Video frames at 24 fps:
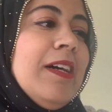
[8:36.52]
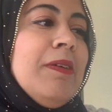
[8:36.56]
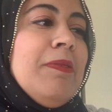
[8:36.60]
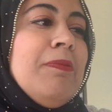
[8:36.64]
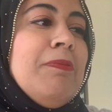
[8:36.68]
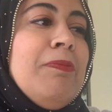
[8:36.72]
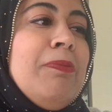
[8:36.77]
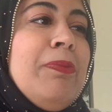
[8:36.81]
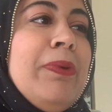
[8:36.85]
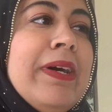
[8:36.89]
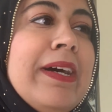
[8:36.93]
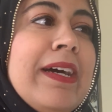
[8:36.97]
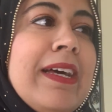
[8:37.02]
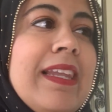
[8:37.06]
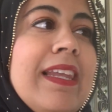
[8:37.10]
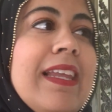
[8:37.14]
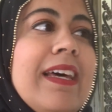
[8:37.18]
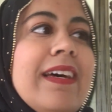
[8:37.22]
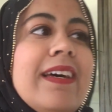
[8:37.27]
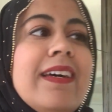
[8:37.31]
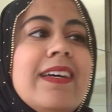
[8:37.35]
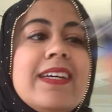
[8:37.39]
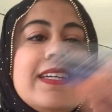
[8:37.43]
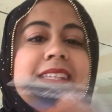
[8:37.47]

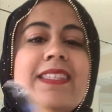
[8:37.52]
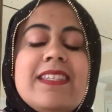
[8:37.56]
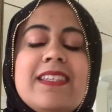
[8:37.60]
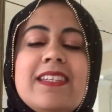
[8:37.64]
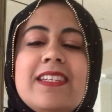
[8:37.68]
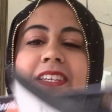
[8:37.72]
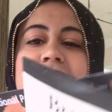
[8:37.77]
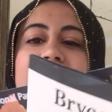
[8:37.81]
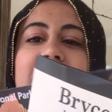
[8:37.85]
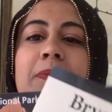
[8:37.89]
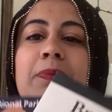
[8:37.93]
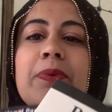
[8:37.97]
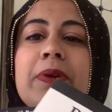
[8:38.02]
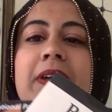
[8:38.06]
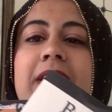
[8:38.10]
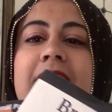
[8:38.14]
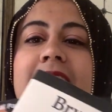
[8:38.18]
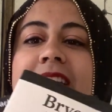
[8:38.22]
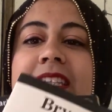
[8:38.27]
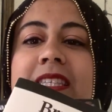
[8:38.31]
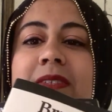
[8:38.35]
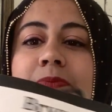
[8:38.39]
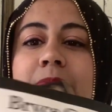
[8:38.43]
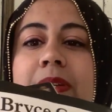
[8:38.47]
booklets to keep your
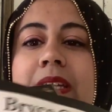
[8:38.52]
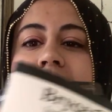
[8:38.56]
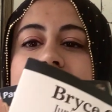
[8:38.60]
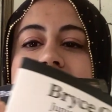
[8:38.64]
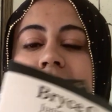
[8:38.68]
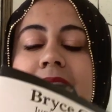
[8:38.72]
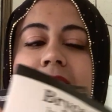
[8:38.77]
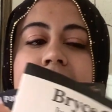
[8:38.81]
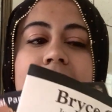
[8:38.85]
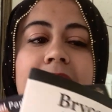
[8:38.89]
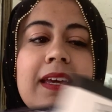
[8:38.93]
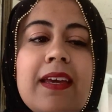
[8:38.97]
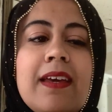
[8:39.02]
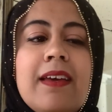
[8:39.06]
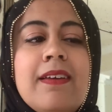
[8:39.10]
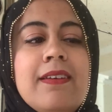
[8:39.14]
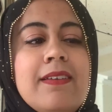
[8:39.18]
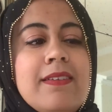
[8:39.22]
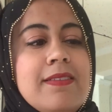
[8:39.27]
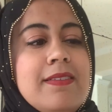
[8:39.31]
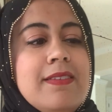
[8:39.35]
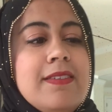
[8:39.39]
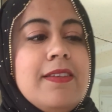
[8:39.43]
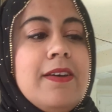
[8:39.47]
kids busy,
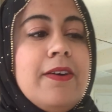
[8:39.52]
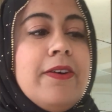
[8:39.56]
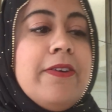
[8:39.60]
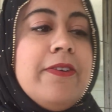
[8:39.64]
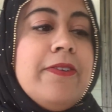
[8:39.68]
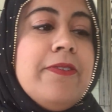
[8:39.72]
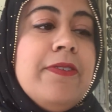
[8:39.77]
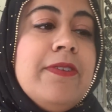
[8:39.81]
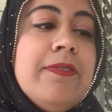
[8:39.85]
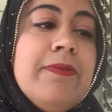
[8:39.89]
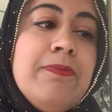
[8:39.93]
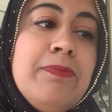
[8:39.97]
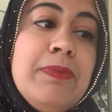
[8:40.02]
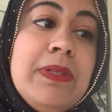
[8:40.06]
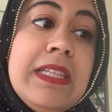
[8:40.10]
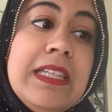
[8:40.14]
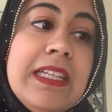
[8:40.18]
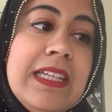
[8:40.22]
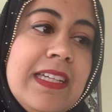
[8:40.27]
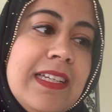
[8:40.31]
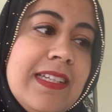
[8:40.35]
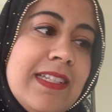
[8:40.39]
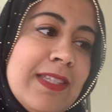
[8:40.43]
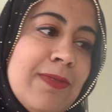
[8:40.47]
so
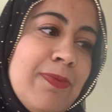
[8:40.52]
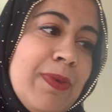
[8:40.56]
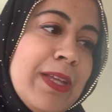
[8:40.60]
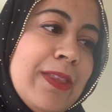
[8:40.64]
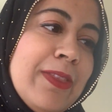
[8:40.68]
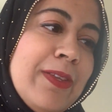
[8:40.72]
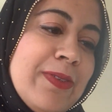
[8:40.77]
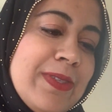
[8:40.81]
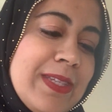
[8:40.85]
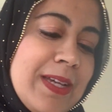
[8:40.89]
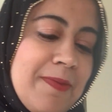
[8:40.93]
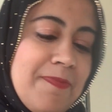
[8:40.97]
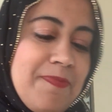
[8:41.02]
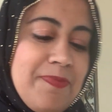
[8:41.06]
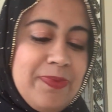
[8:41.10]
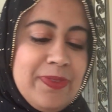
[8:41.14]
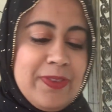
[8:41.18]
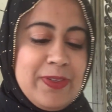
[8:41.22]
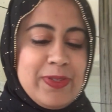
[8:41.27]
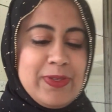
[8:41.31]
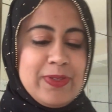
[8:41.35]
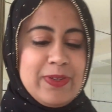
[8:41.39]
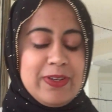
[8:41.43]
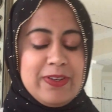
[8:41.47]
please pick those up.
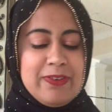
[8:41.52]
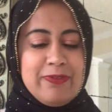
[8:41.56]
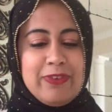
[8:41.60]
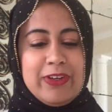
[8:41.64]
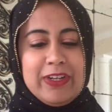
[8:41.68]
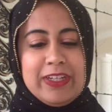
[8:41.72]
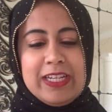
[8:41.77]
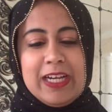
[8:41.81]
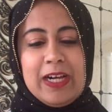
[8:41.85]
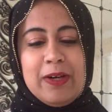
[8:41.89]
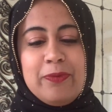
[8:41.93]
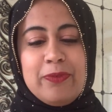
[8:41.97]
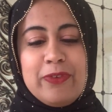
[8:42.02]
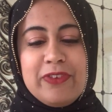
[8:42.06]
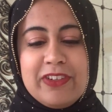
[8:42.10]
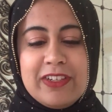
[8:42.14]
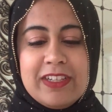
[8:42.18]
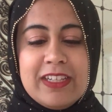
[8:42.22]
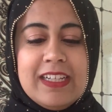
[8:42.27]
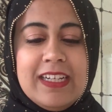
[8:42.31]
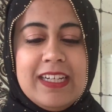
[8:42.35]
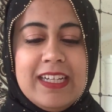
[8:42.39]
Those are very helpful.